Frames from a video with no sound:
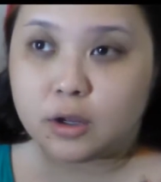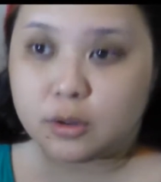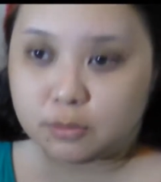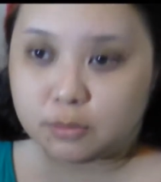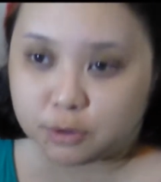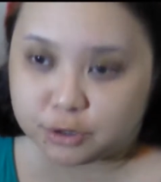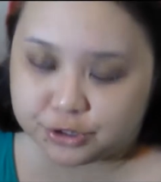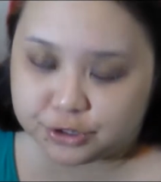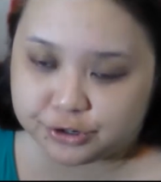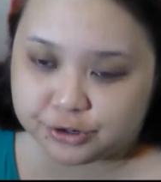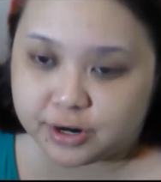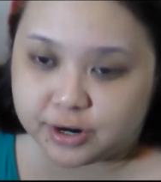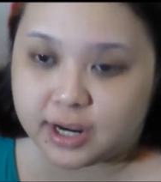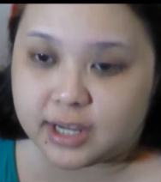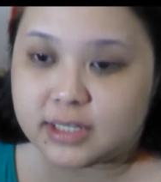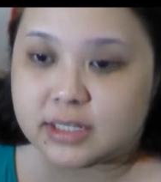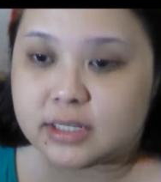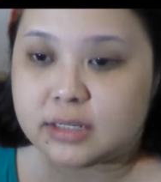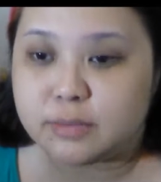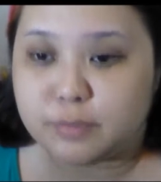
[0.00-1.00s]

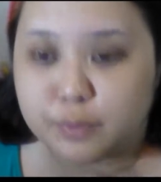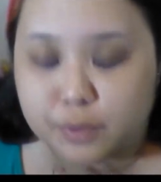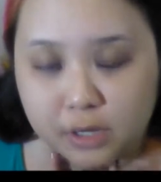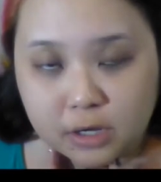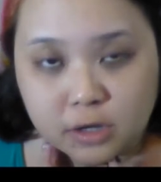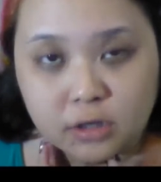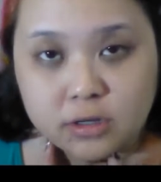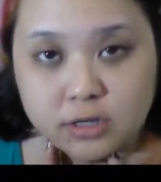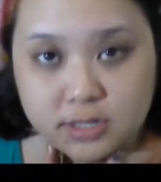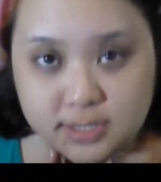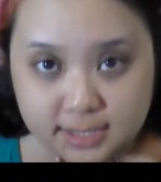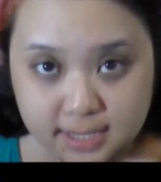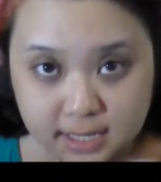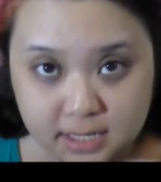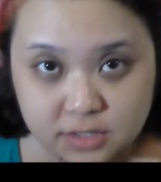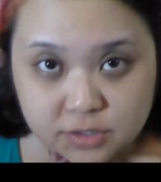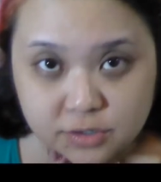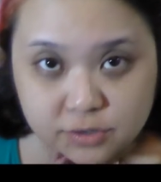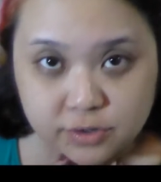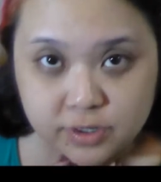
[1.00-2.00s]
moisturizing, putting on your
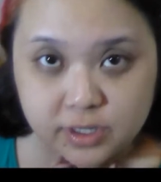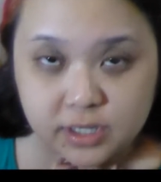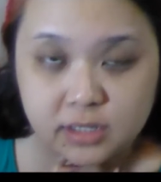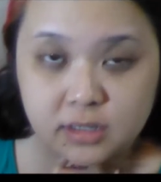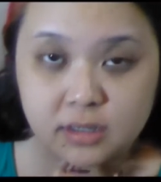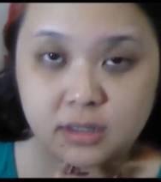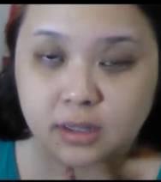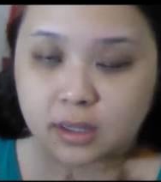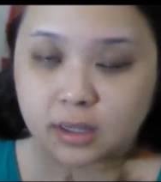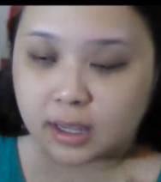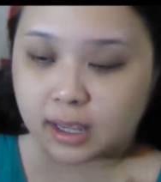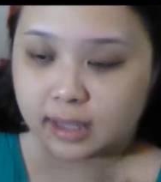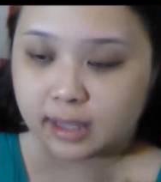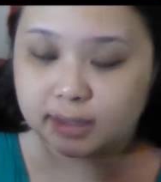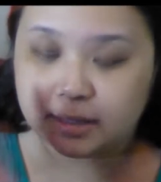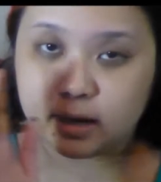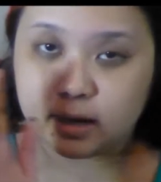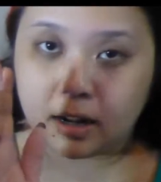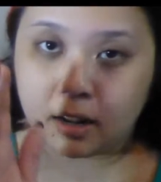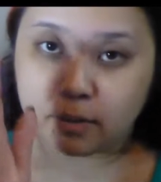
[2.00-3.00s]
sunscreen,
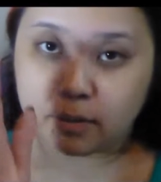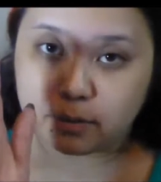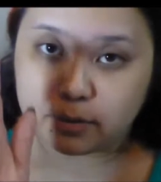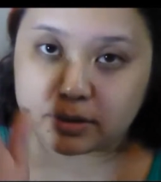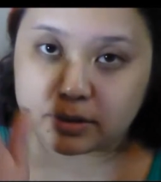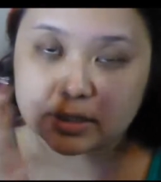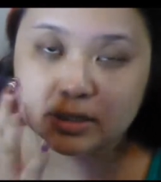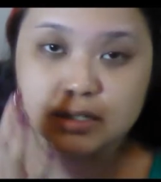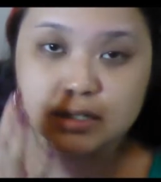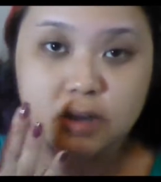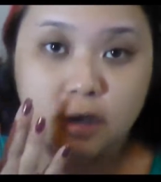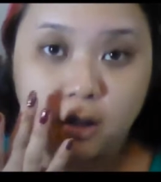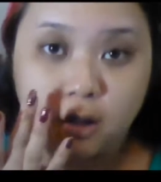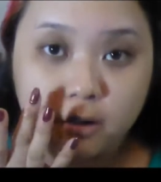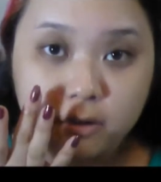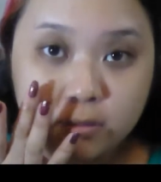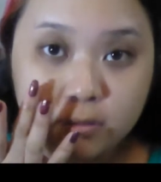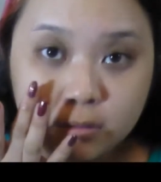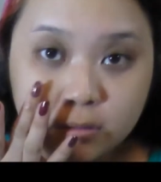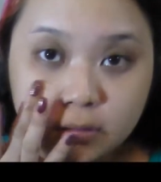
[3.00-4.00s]
then I'll put this
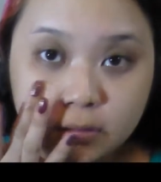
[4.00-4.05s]
on.